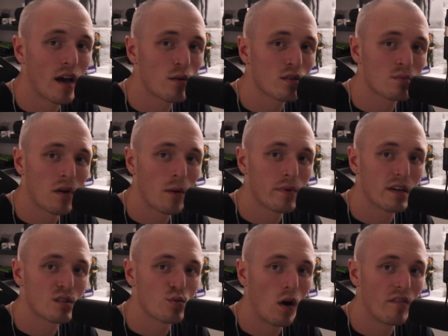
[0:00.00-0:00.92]
that was probably
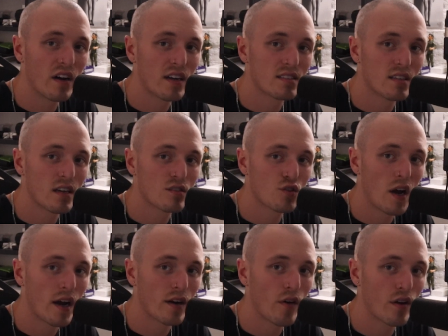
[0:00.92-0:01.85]
a 12 out of 10
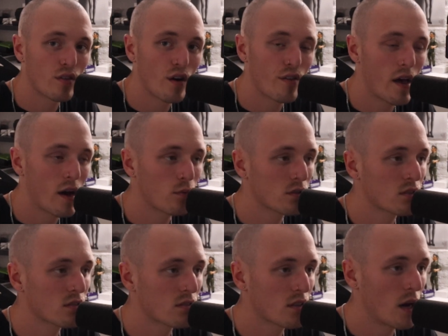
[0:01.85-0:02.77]
track right there. That
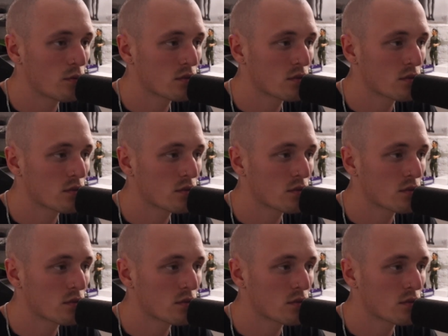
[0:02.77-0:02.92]
was